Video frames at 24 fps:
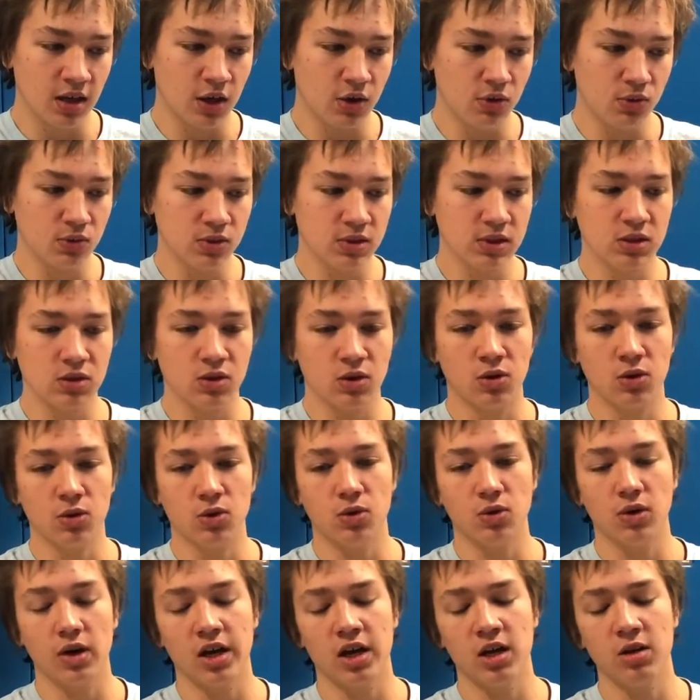it was a
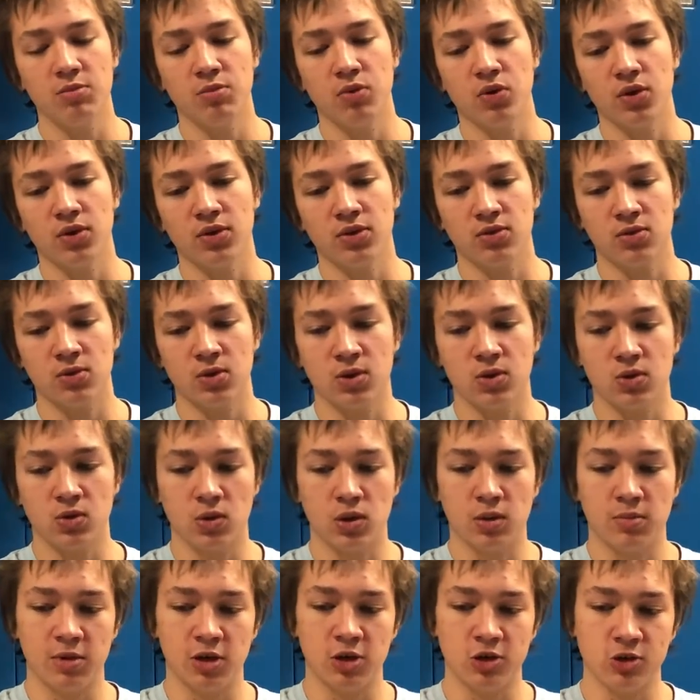whole 8.33
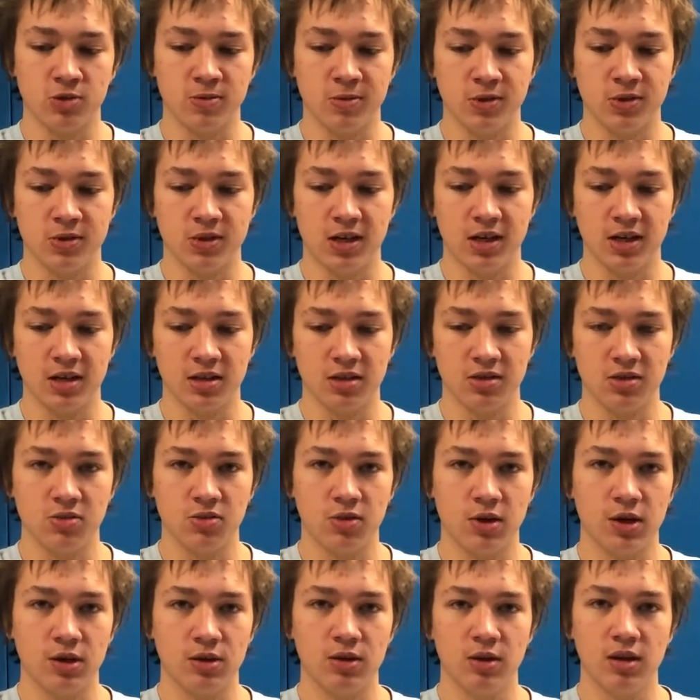meters per second
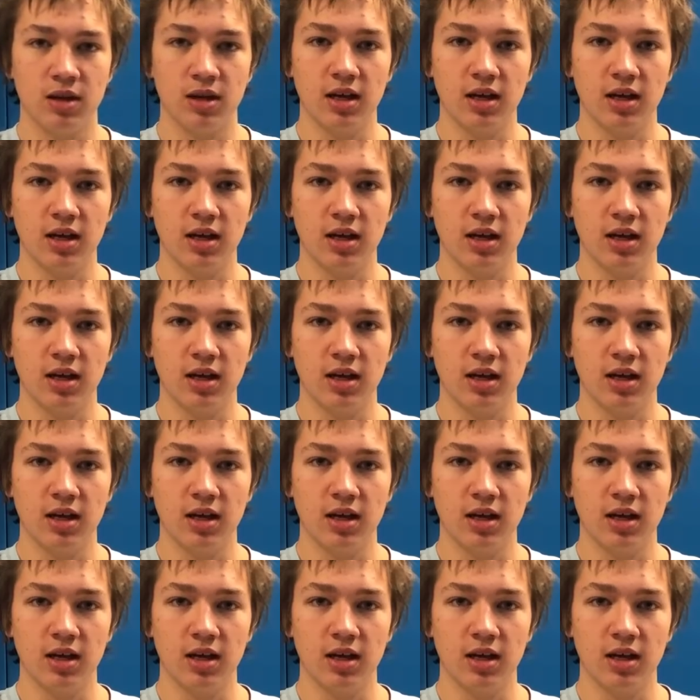squared.